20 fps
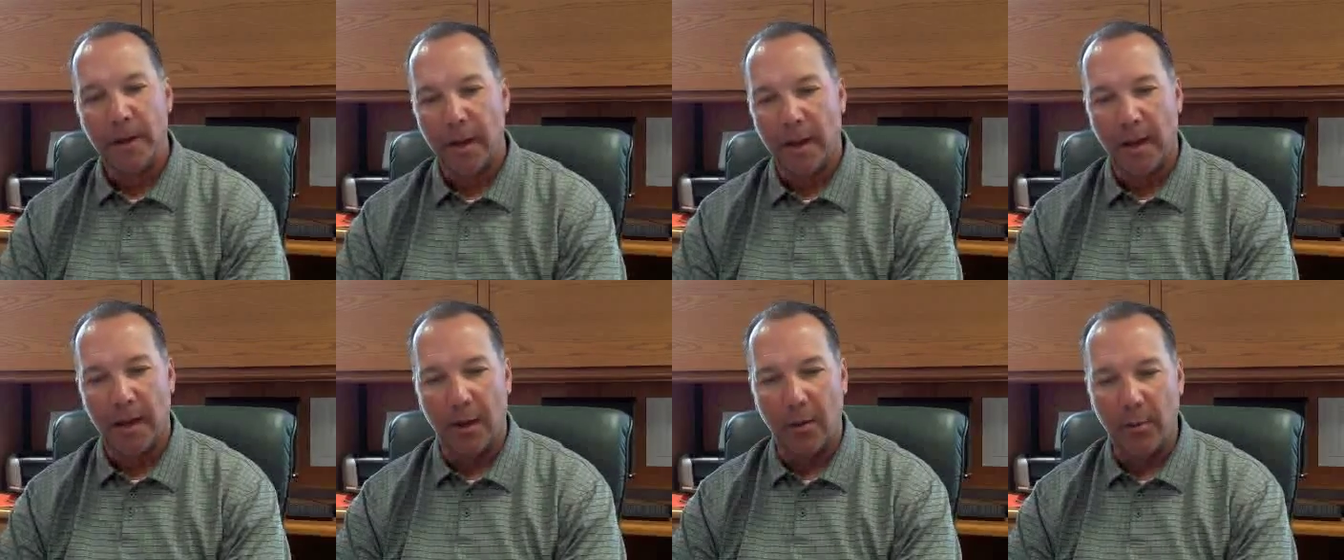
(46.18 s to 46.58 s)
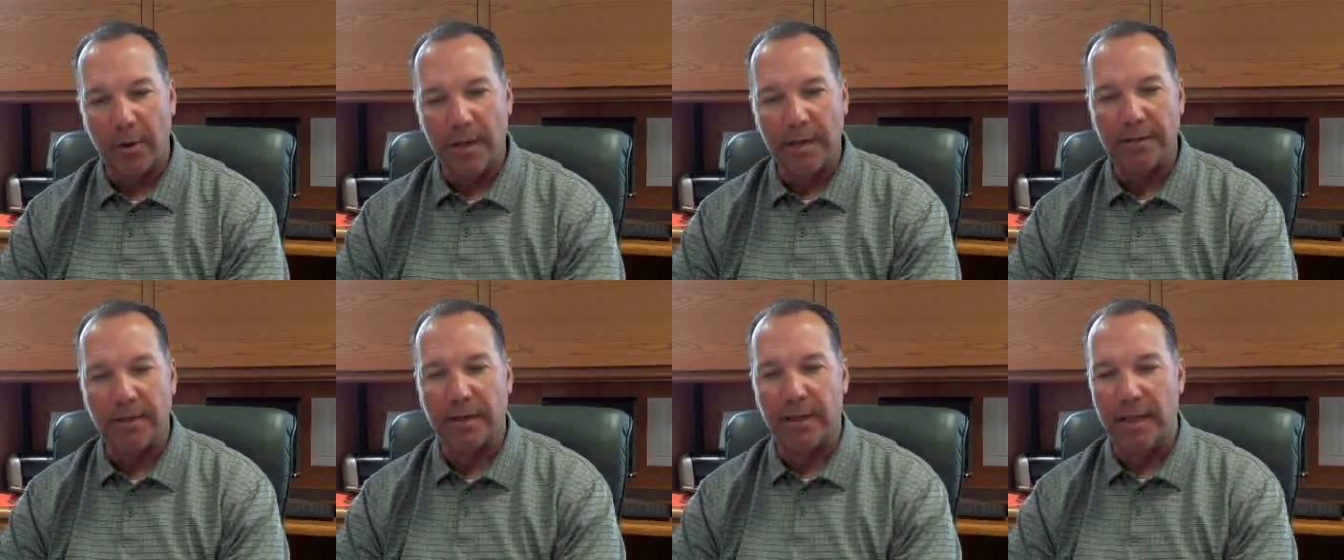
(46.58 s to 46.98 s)
Uh, we
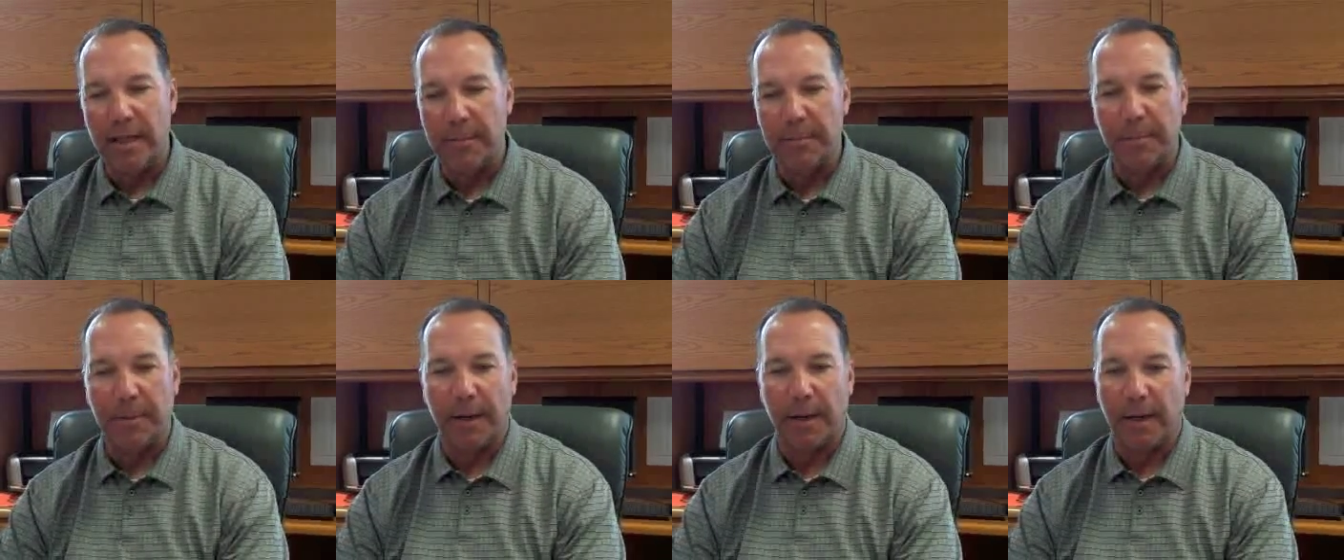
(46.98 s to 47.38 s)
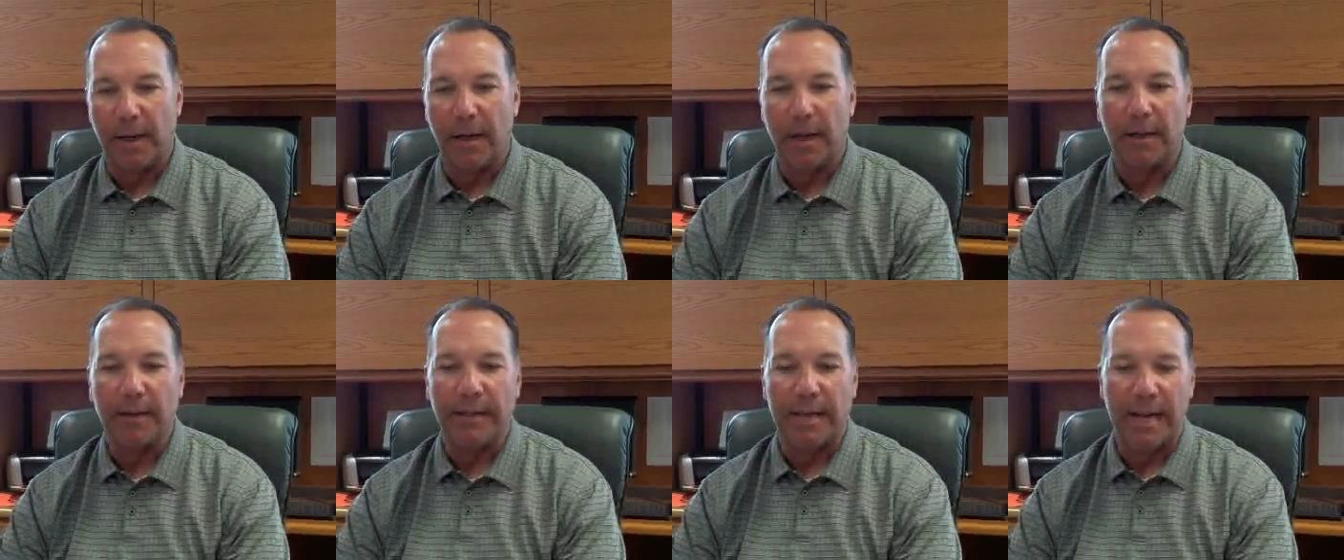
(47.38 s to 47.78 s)
need to keep
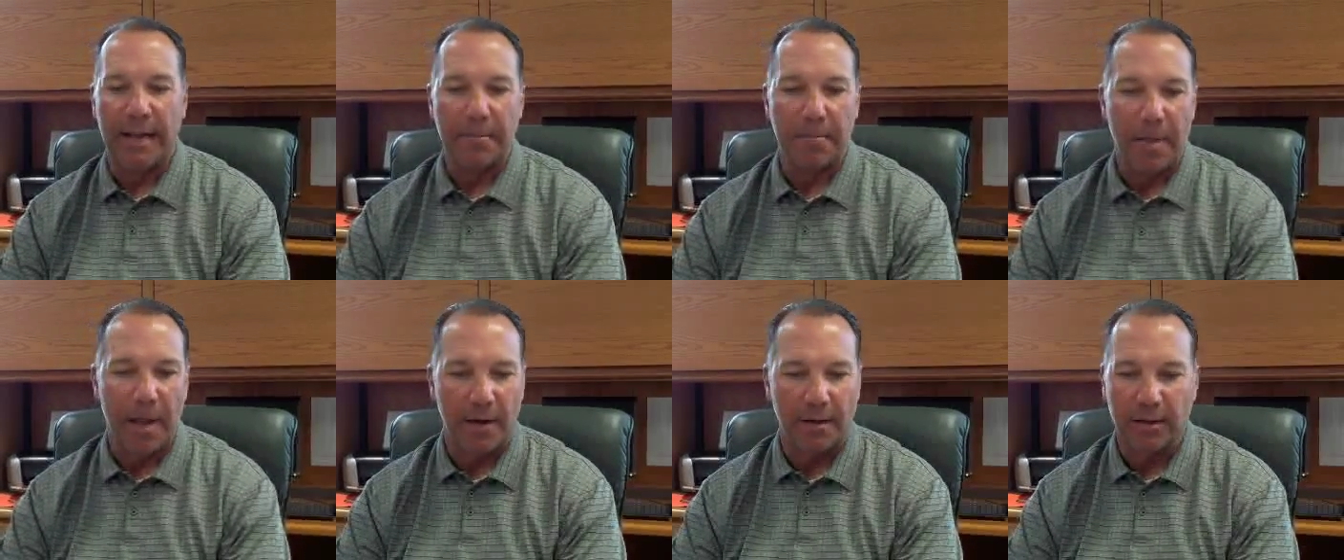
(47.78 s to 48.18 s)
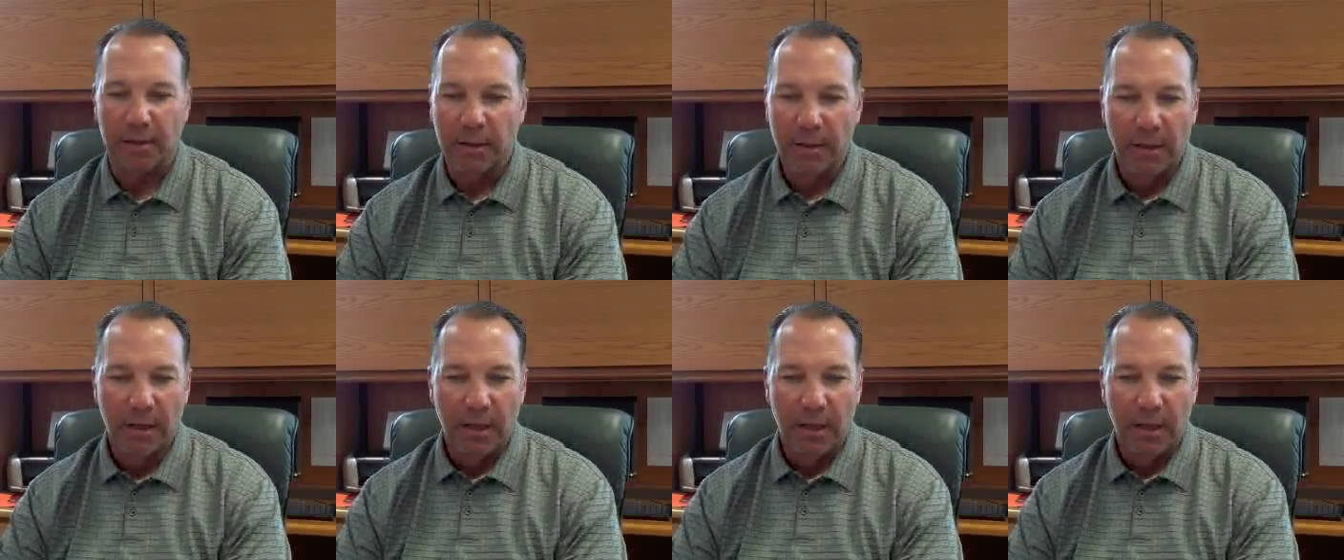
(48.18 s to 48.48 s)
uh, getting better,